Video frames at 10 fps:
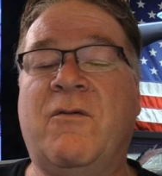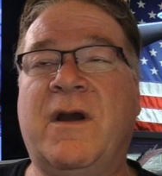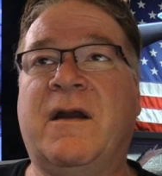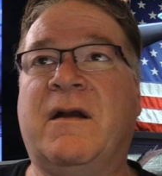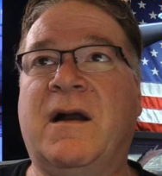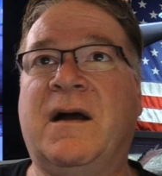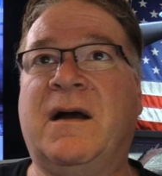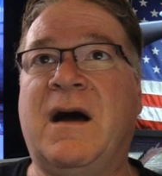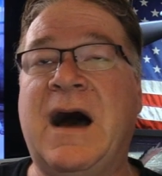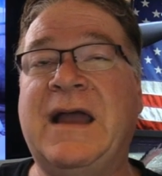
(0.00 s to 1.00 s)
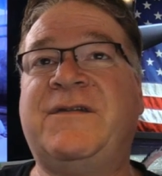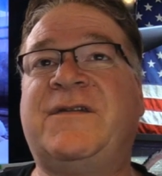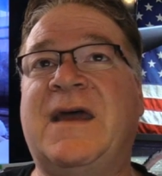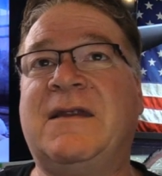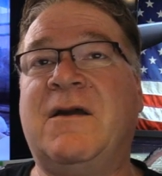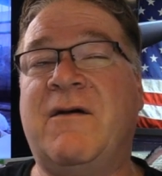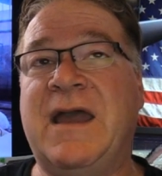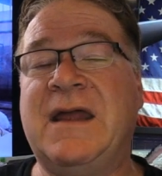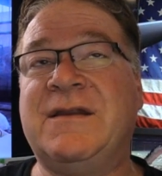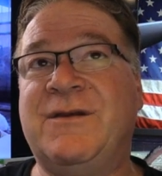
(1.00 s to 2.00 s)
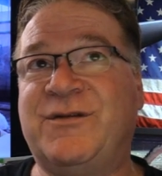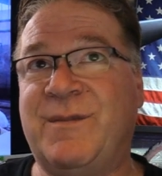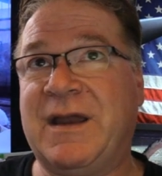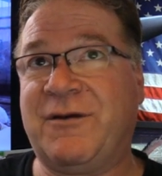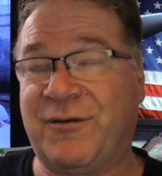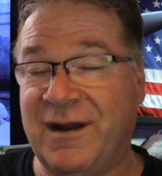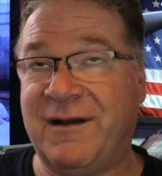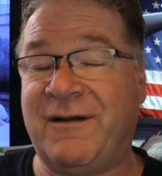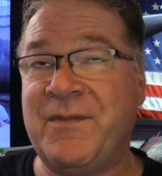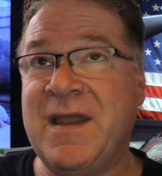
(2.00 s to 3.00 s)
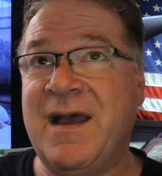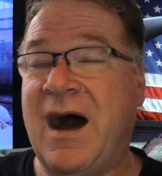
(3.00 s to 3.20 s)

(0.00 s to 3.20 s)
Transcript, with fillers: where uh, I said go ahead and use my grill.